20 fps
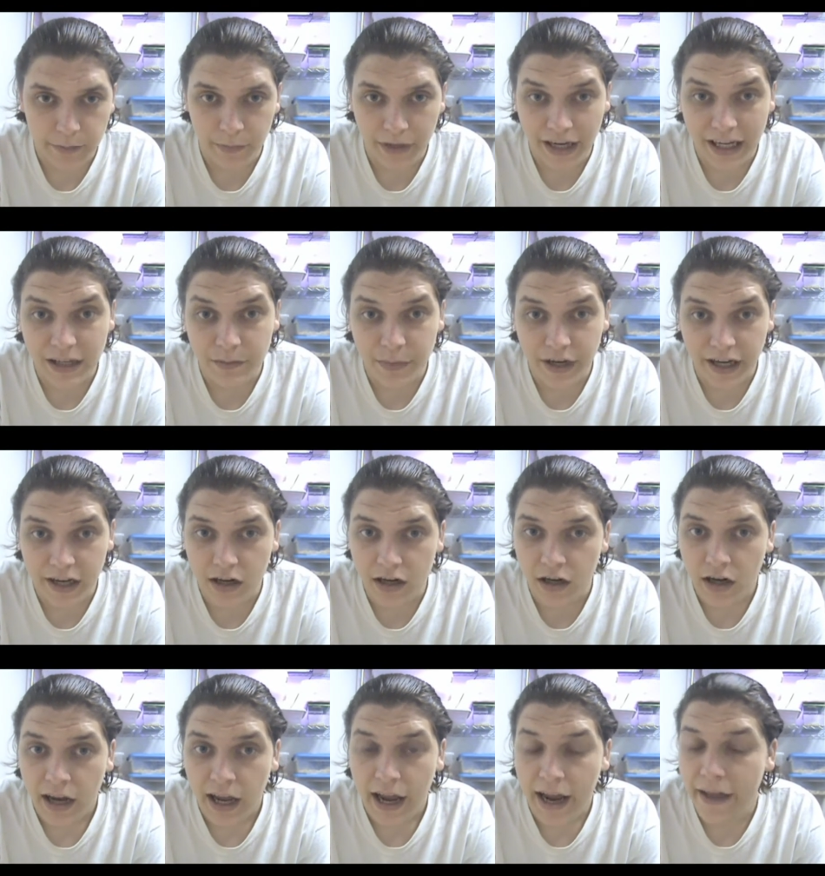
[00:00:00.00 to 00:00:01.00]
Make it
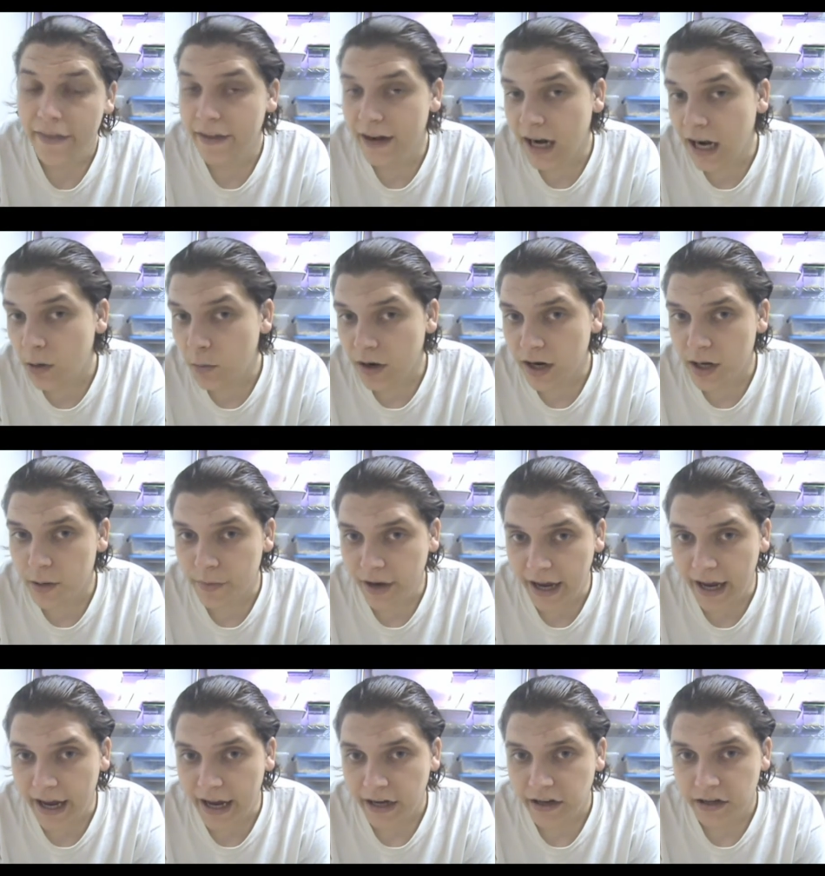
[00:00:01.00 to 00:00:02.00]
better and then I want it
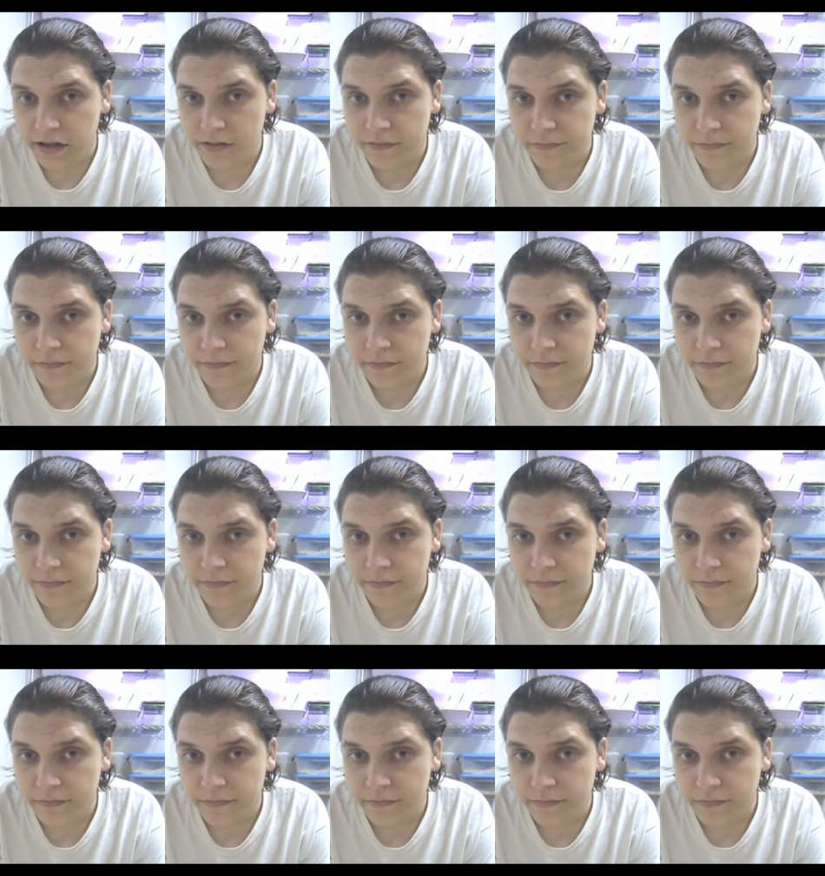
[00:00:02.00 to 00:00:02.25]
back.